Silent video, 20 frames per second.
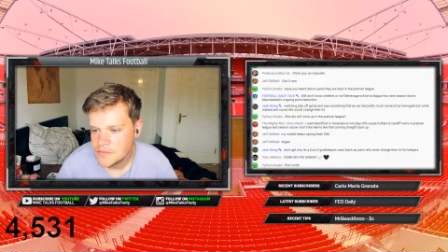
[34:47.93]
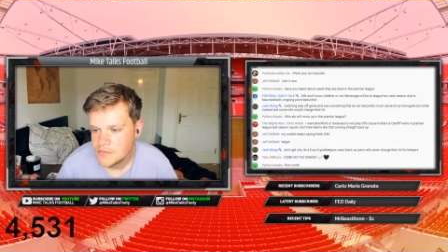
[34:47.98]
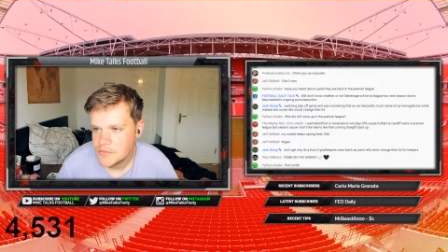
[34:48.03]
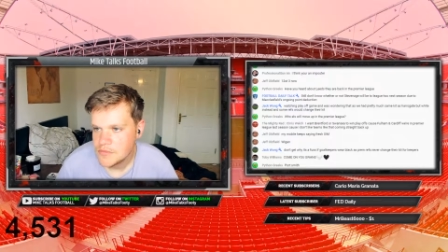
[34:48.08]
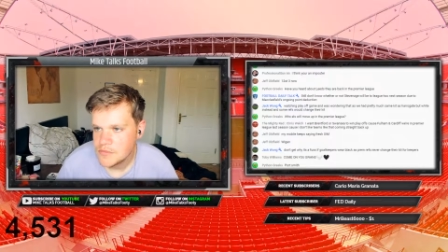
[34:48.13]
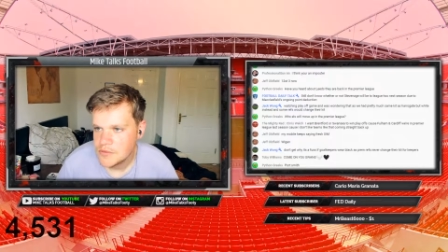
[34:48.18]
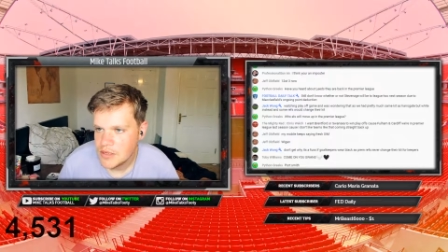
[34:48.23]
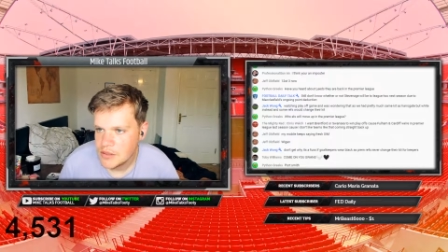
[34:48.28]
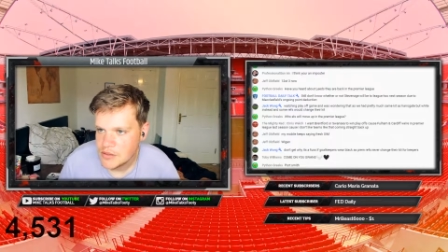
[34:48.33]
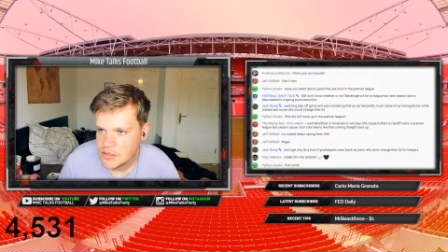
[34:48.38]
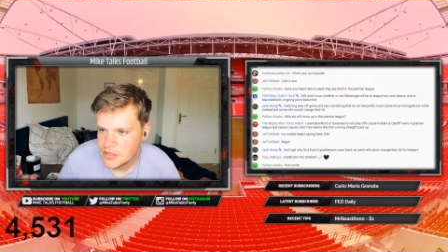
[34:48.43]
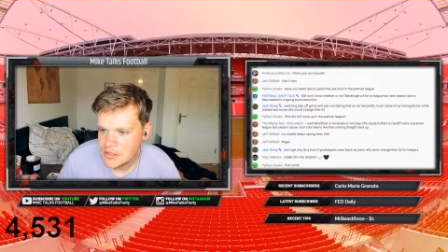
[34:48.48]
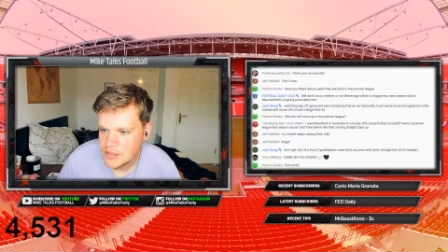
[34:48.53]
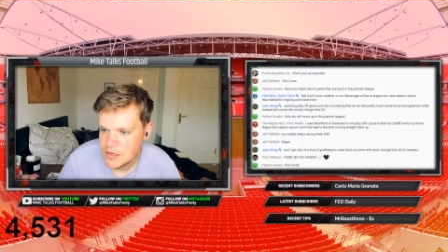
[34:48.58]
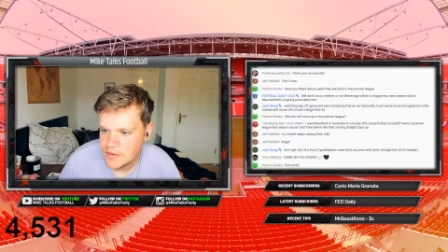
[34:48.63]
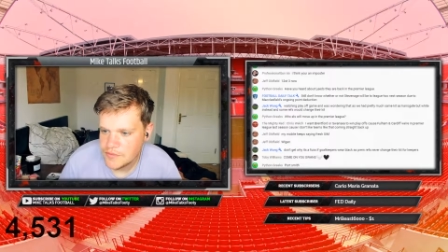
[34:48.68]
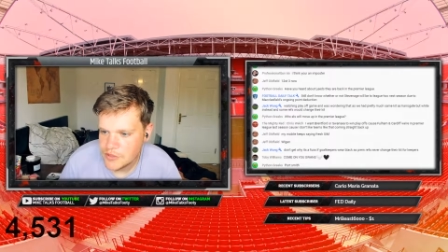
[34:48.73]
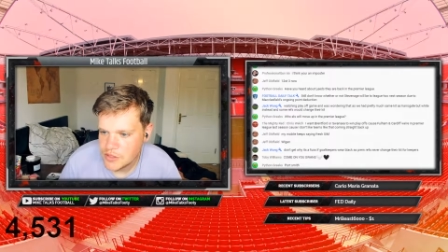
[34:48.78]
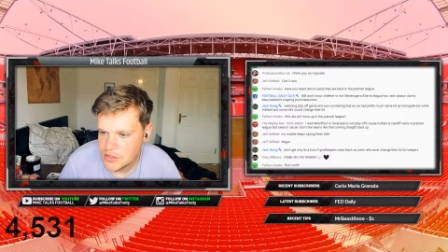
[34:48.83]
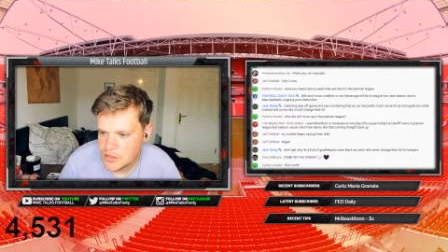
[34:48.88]
No, it says I
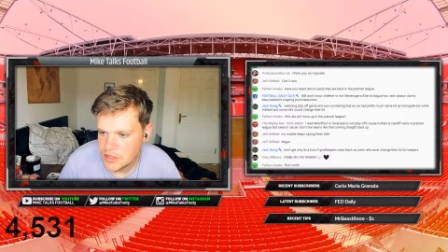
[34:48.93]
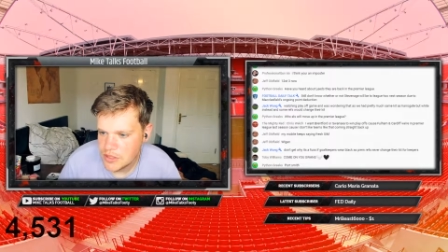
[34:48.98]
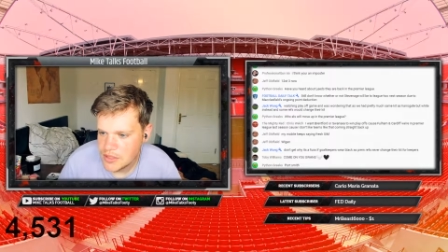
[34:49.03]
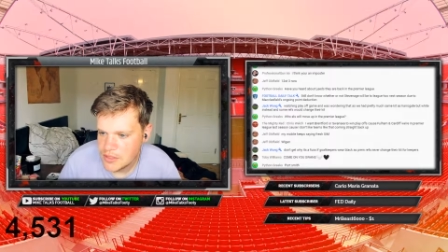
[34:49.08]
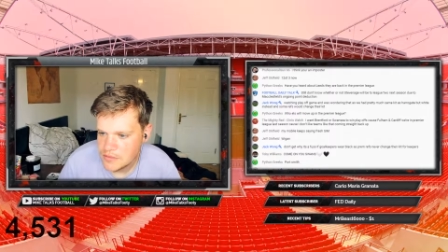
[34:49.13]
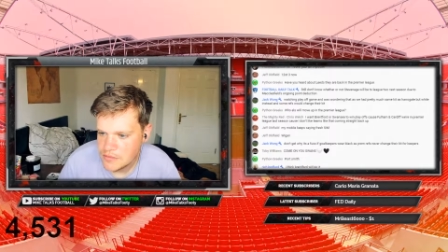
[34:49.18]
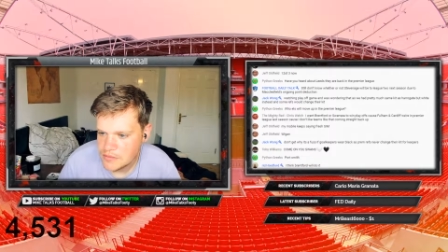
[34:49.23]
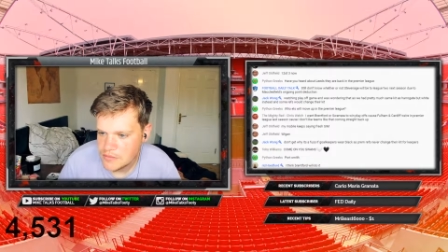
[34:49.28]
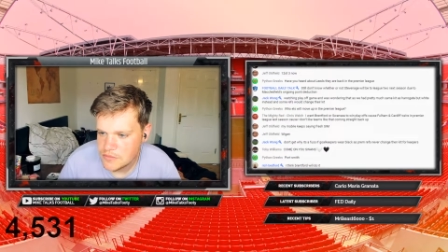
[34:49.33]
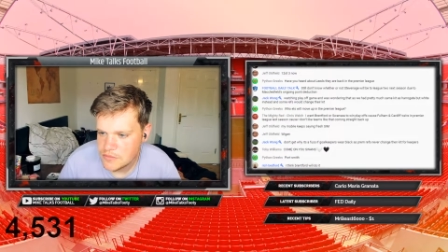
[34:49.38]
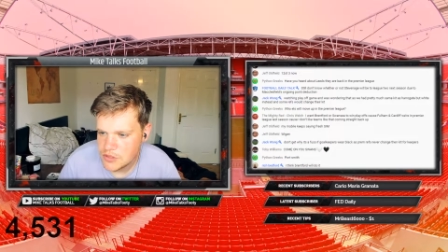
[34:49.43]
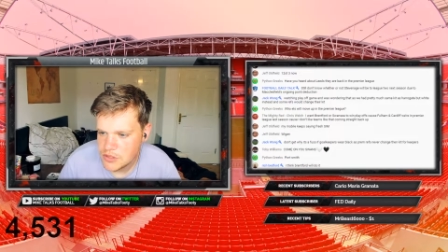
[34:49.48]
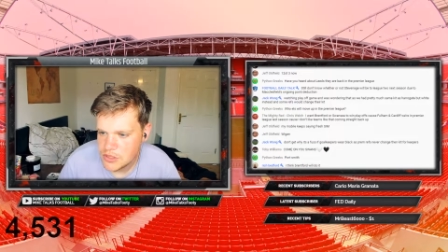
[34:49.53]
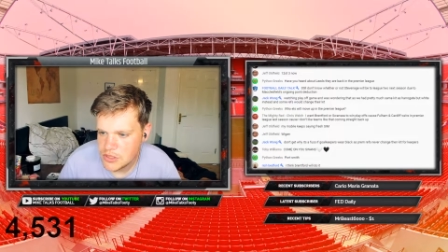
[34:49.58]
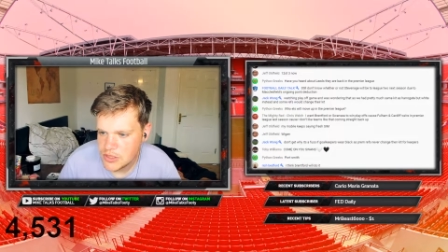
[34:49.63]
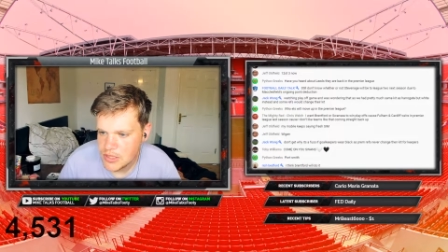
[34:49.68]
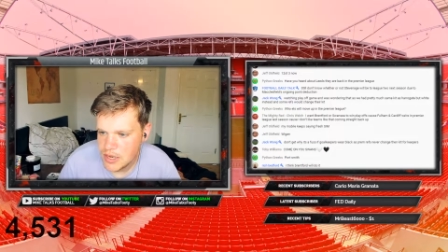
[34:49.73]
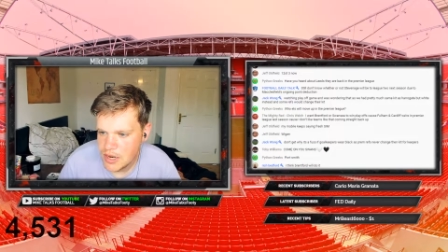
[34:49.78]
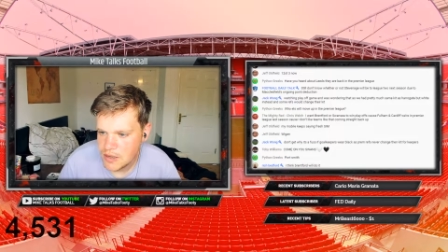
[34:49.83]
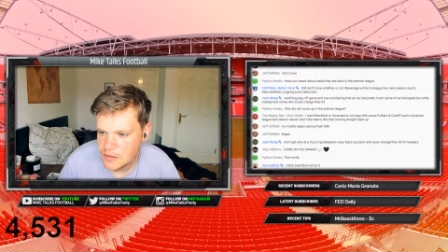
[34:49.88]
have to sign in to
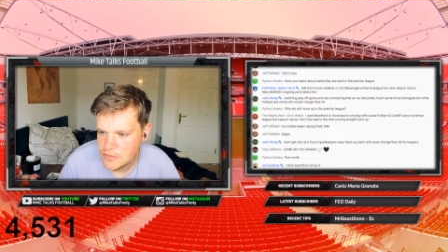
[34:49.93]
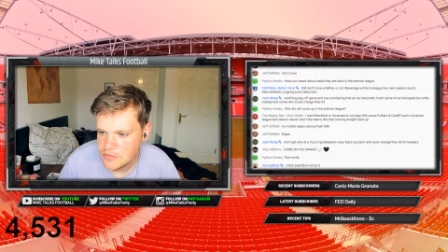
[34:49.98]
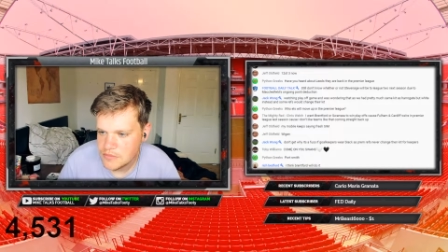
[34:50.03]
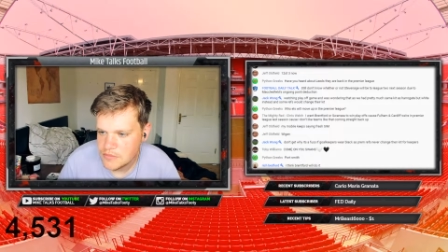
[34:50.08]
chat.